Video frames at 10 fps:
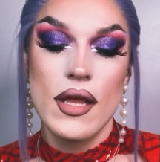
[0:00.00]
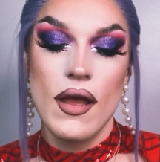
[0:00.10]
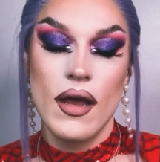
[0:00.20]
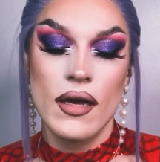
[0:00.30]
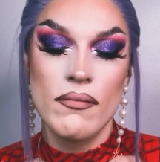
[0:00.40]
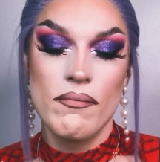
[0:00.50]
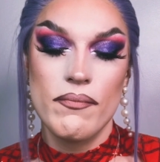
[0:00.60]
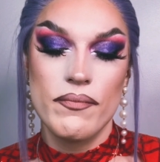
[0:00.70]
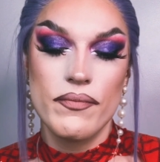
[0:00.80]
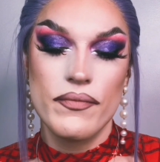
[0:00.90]
And
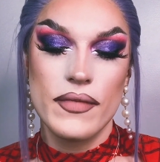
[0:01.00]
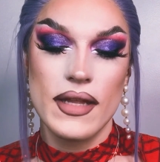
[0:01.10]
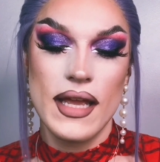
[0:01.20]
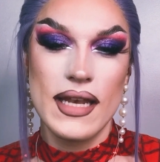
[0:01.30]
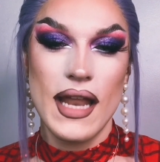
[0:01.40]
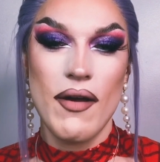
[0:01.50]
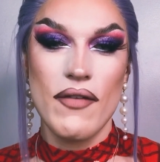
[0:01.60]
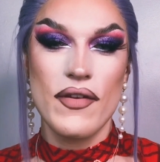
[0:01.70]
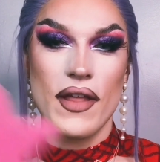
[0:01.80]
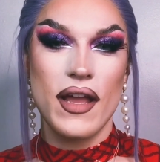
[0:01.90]
now I
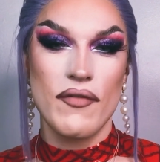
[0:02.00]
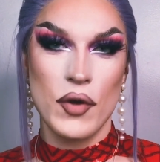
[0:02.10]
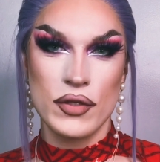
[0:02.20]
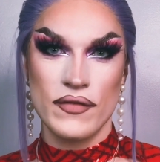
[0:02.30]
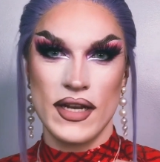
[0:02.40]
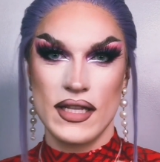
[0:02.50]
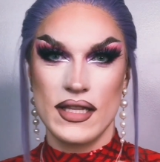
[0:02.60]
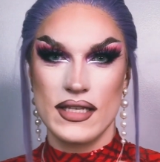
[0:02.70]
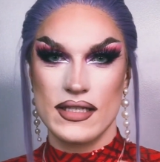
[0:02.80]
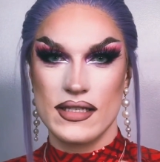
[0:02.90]
feel like I've cultivated
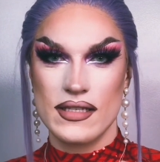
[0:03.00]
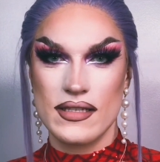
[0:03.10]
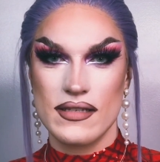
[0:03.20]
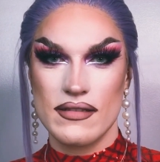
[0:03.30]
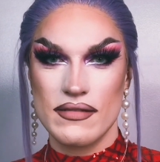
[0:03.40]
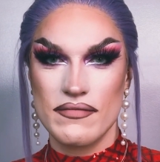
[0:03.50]
this